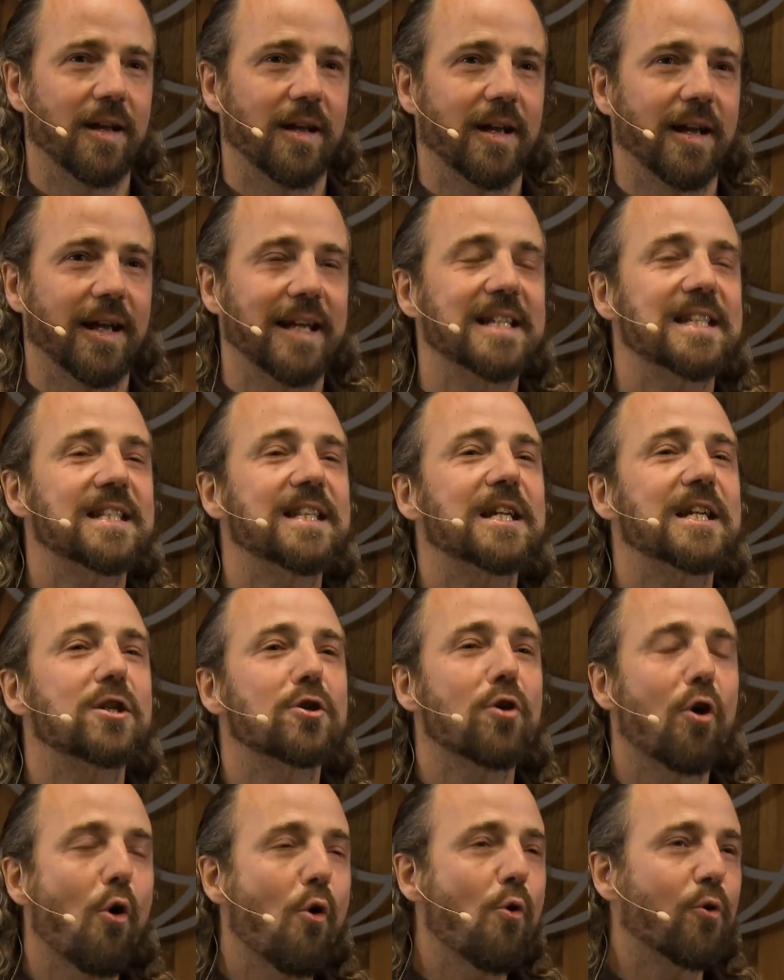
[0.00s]
Is the
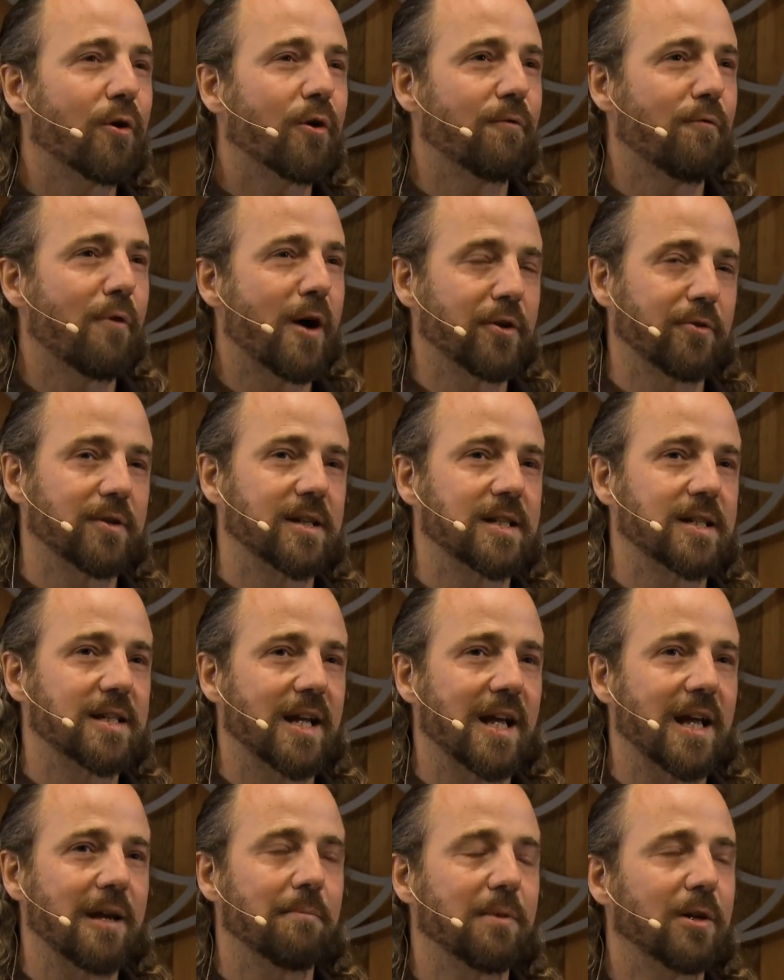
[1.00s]
tone of what you're
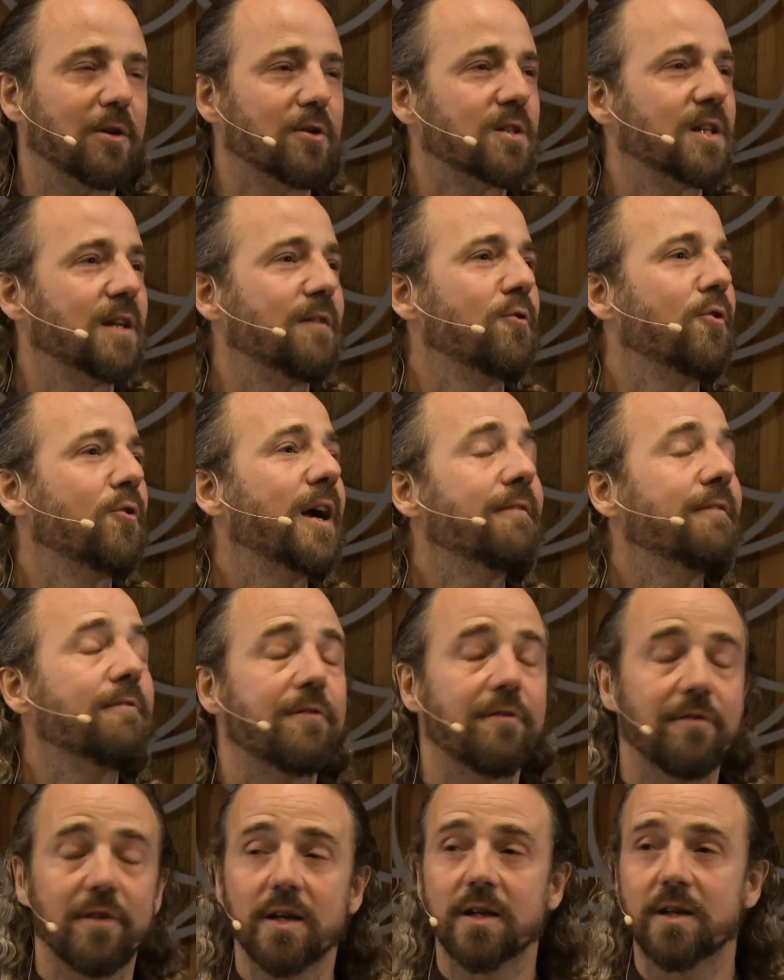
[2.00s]
saying, because if you are in
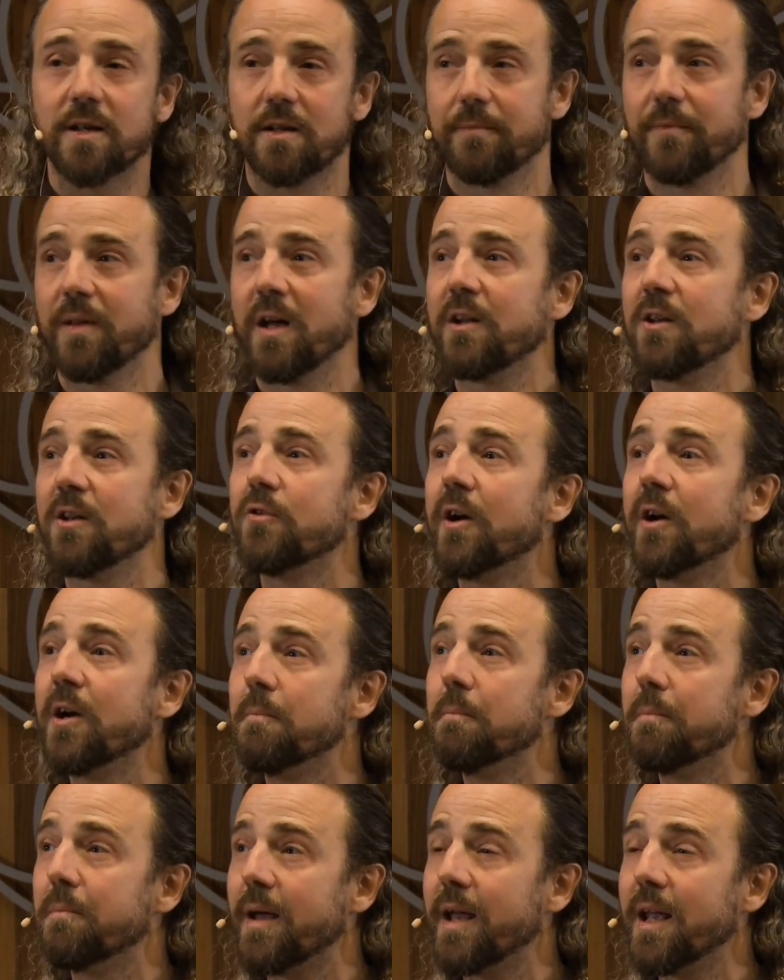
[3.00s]
fear and you are in
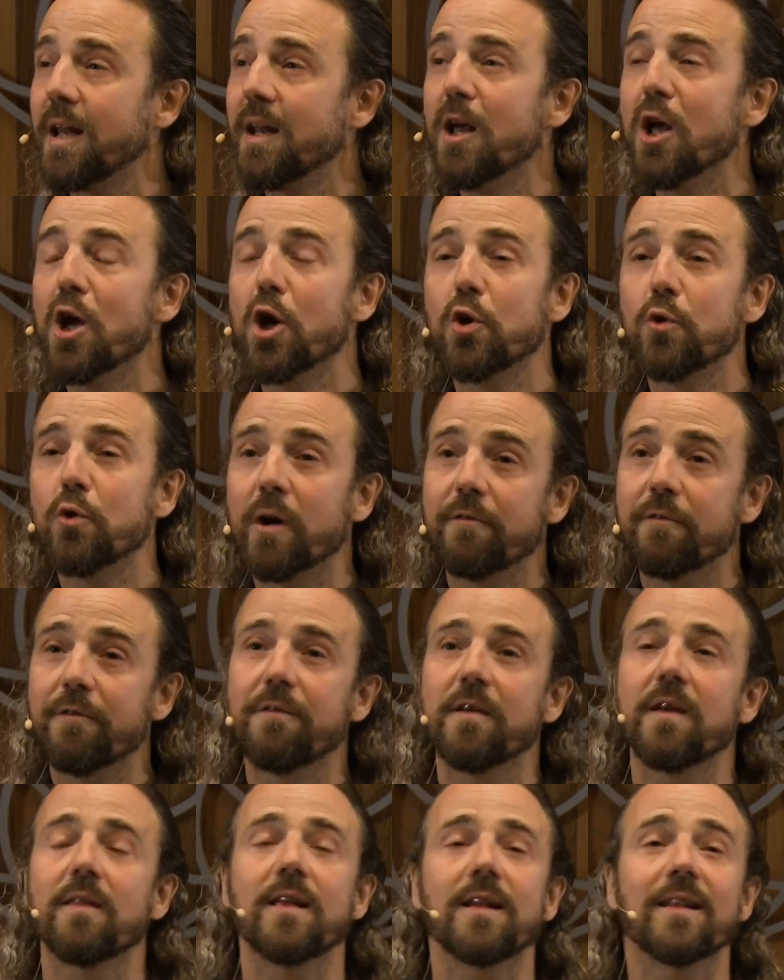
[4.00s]
pain, you are
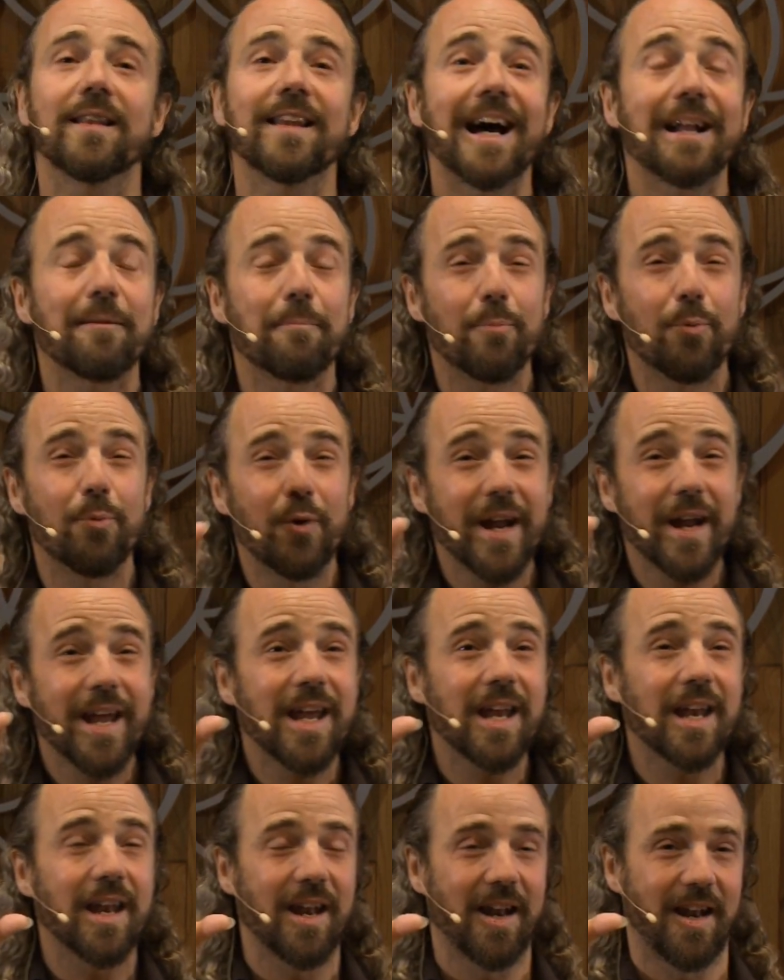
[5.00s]
feeding that
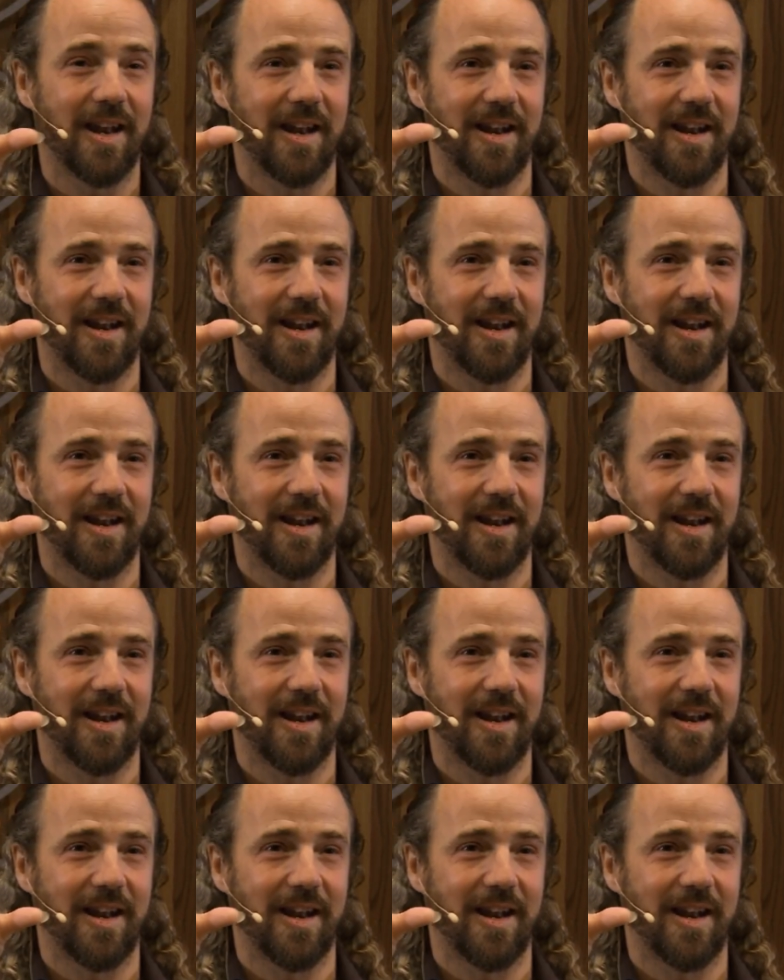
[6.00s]
brain